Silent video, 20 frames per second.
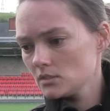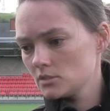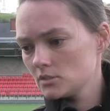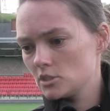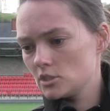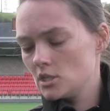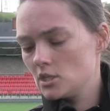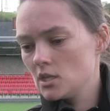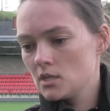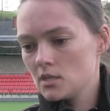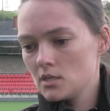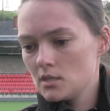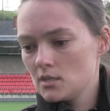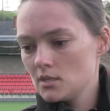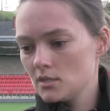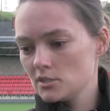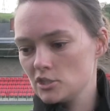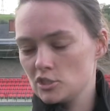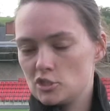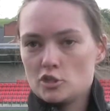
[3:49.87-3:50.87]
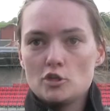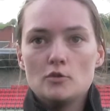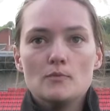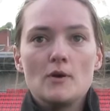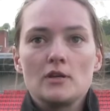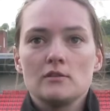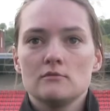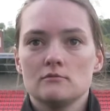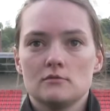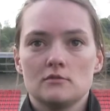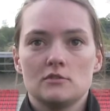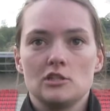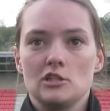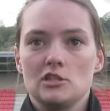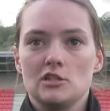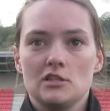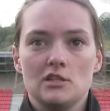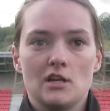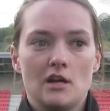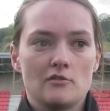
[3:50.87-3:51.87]
she's human.
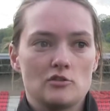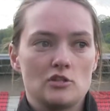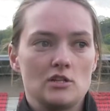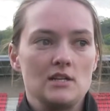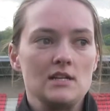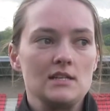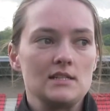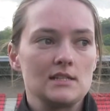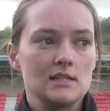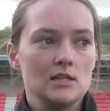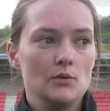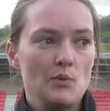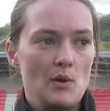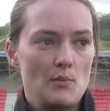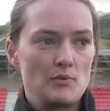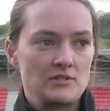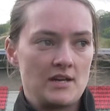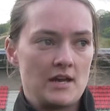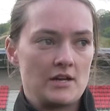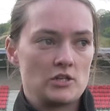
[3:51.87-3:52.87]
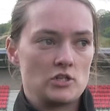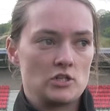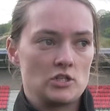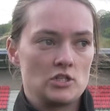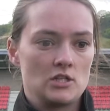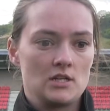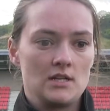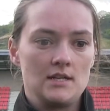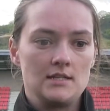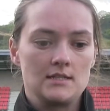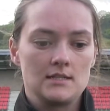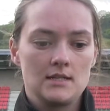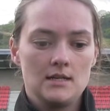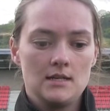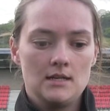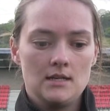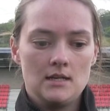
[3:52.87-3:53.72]
You know, she needs a little bit of protection. She needs